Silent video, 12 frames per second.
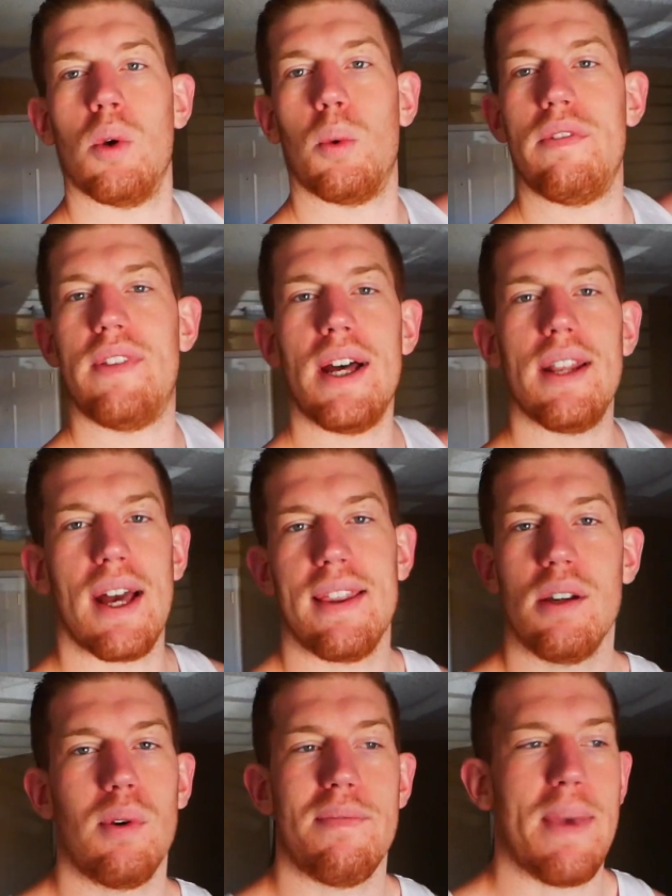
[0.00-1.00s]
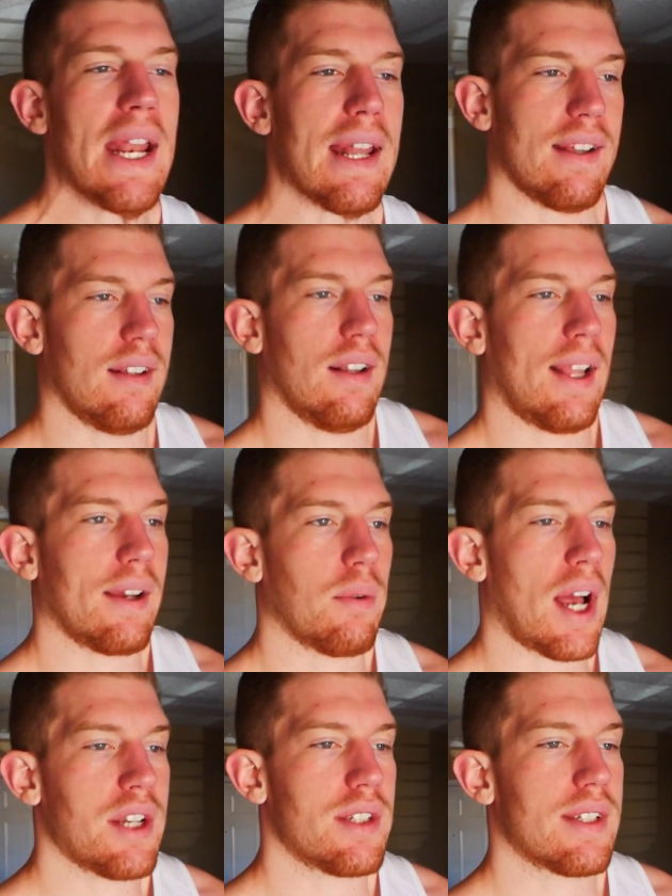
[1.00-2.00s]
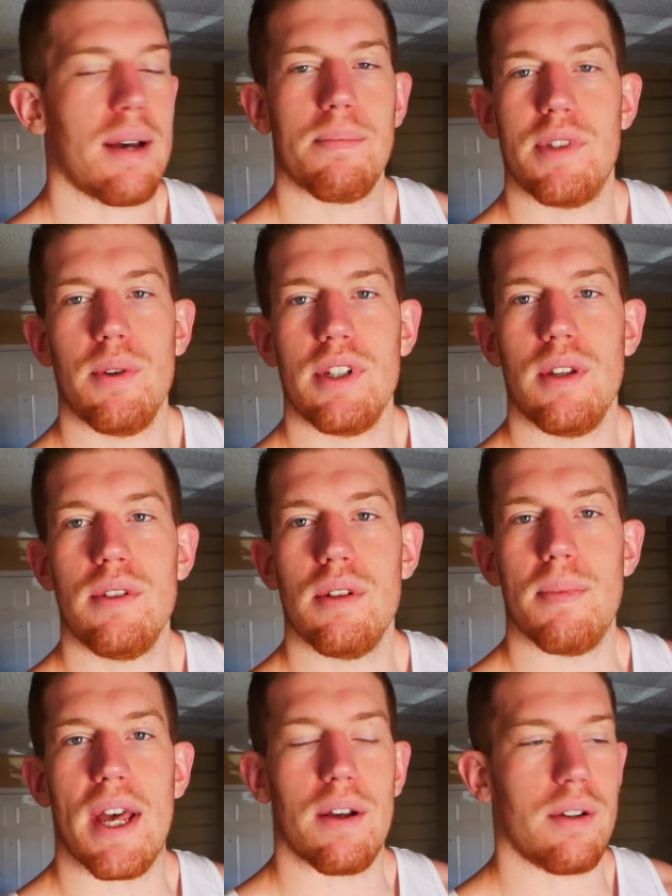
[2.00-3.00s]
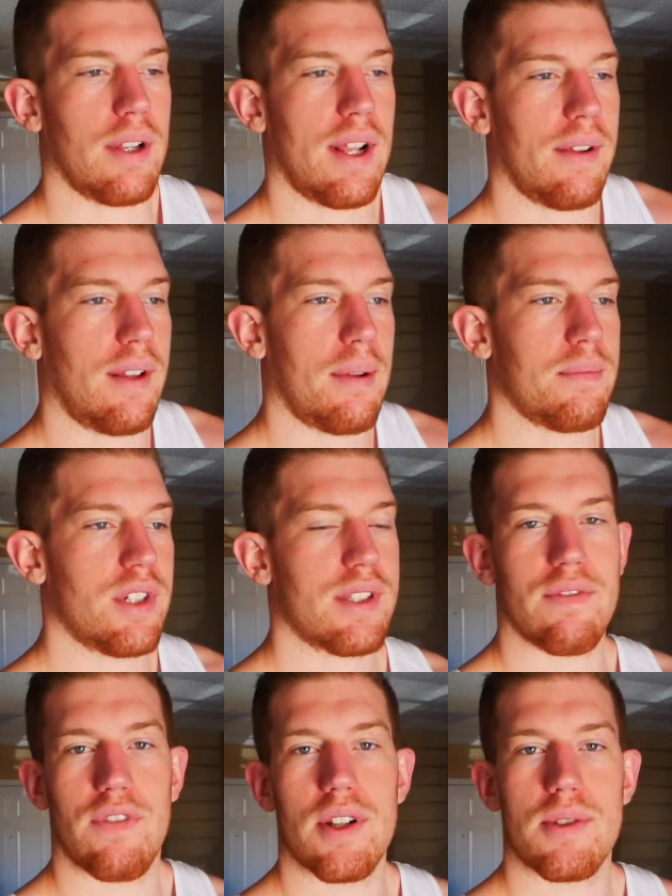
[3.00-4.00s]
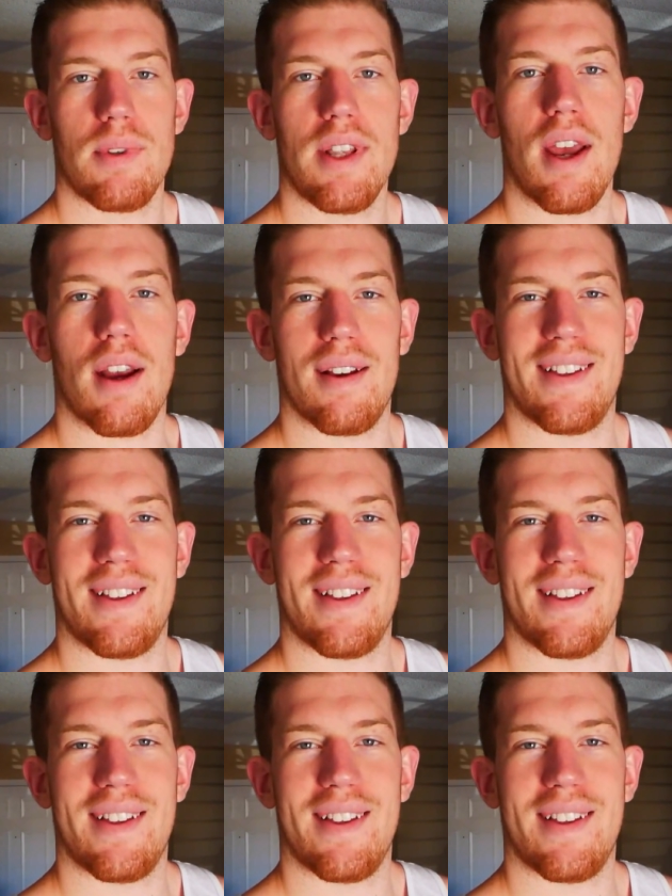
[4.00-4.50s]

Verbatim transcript: We've done it, I think we've made it. Like, I should stop doing YouTube now. And I'm just the first one there.